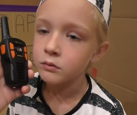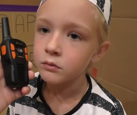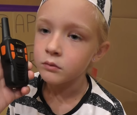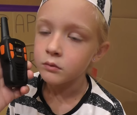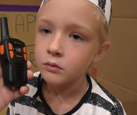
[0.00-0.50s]

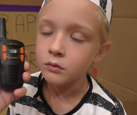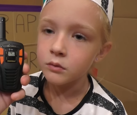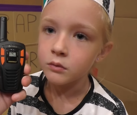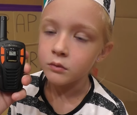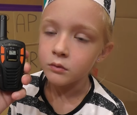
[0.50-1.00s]

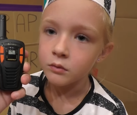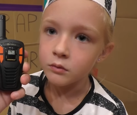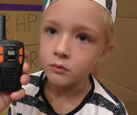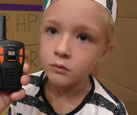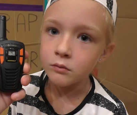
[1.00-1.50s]

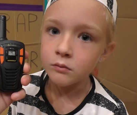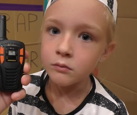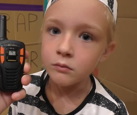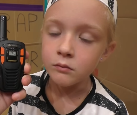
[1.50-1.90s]
Nobody speaks.